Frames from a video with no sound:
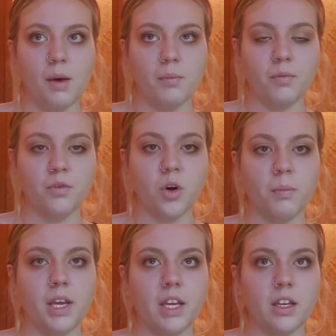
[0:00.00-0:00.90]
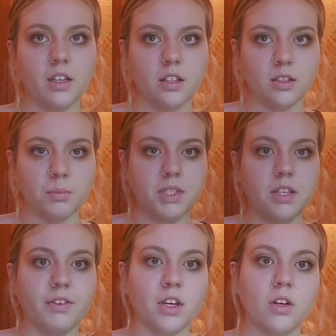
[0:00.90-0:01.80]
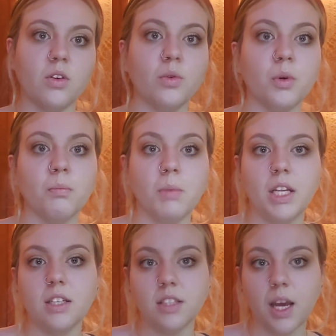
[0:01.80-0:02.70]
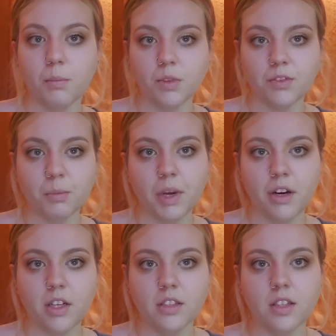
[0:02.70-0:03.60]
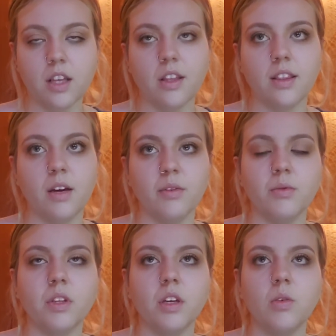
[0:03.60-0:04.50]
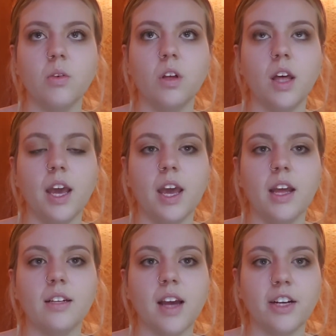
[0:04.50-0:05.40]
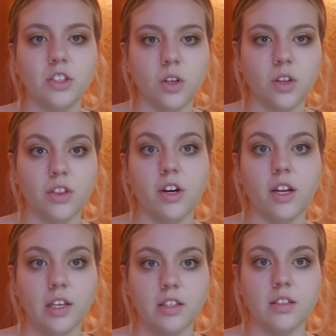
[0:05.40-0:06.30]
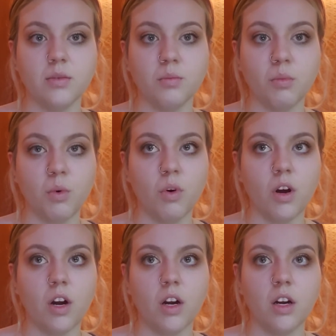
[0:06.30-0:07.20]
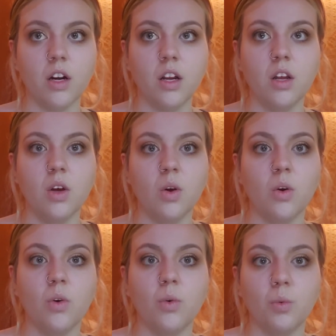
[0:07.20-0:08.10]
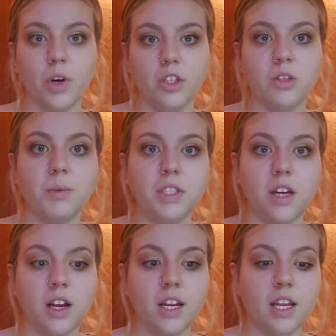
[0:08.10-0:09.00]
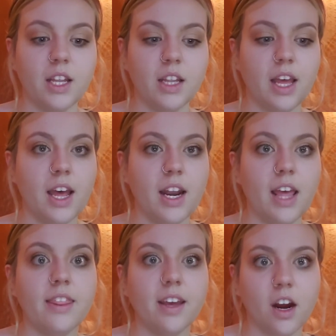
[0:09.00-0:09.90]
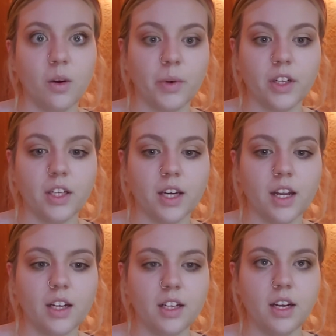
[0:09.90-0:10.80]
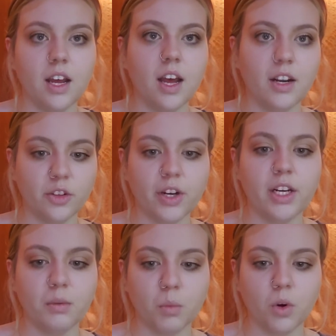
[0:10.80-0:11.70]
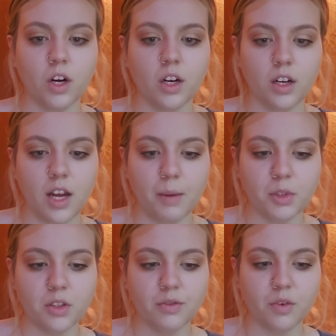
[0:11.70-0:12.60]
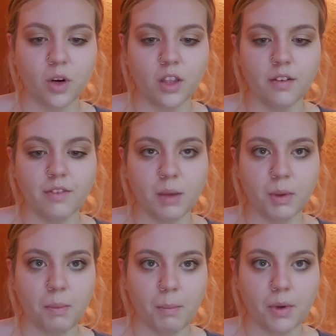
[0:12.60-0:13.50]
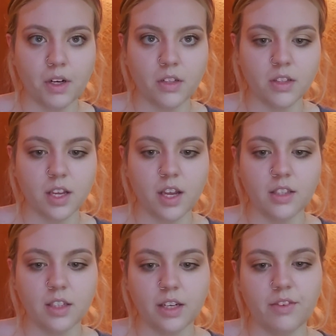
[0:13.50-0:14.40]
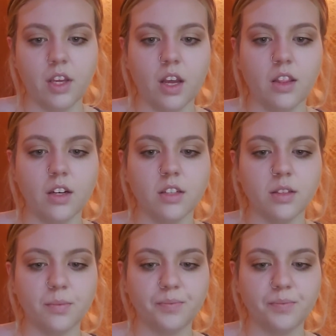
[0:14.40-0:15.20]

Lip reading: forming specific group meeting times for parents, and I thought that was really cool. And I just know that there is more work to be done in that, and they are working on it, on creating more options for the family members and significant others.